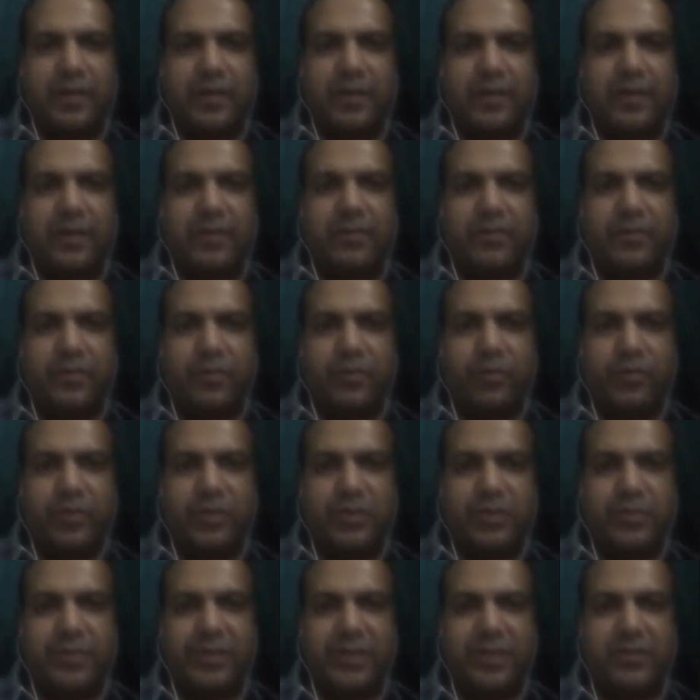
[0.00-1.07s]
and
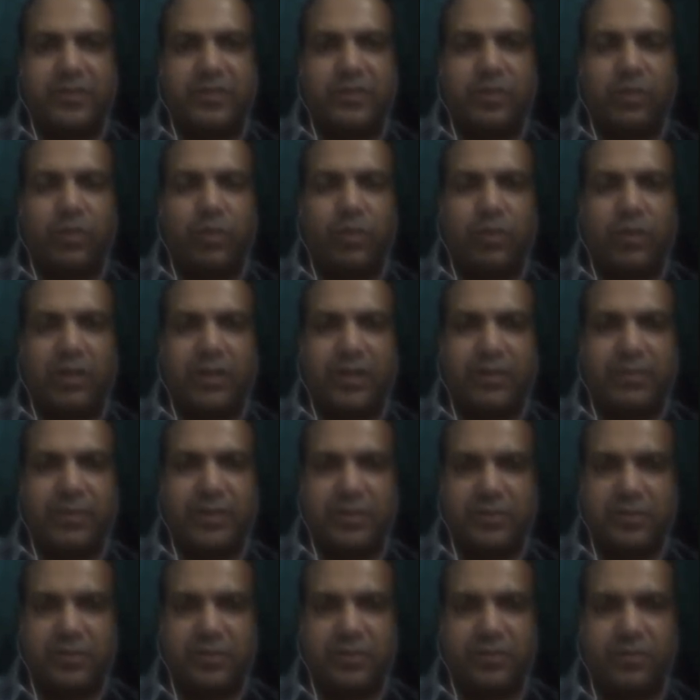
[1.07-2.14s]
which makes the whole
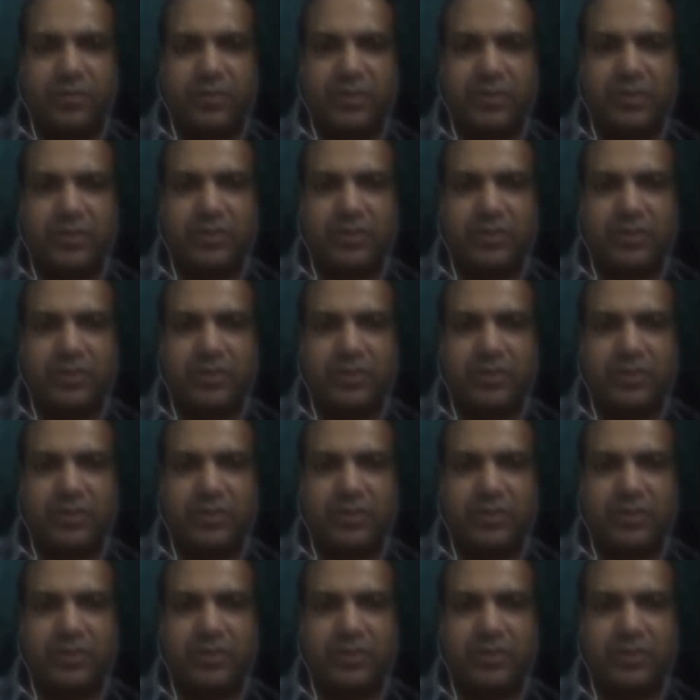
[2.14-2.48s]
image which